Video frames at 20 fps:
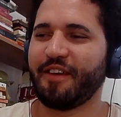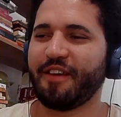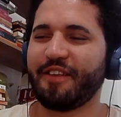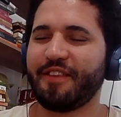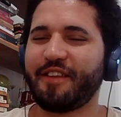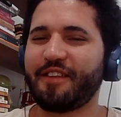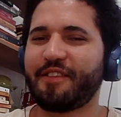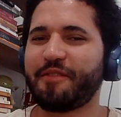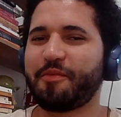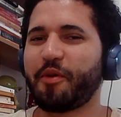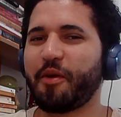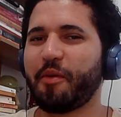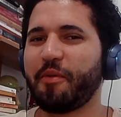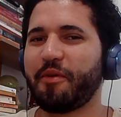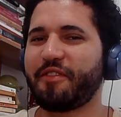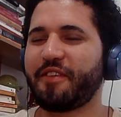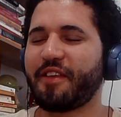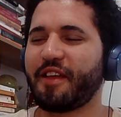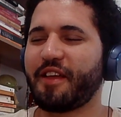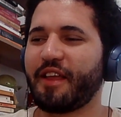That's
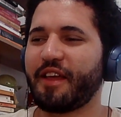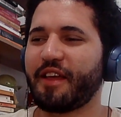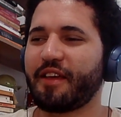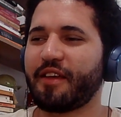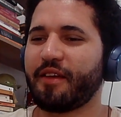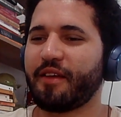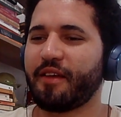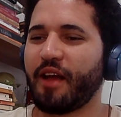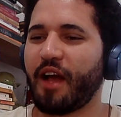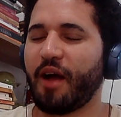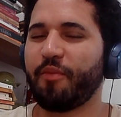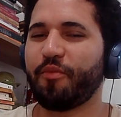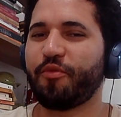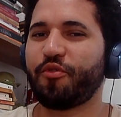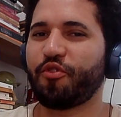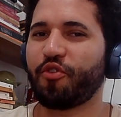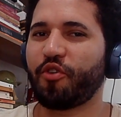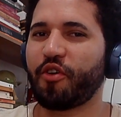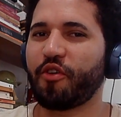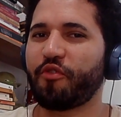probably saying like, "I'm
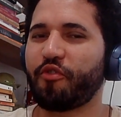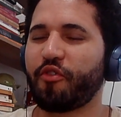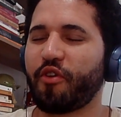sorry for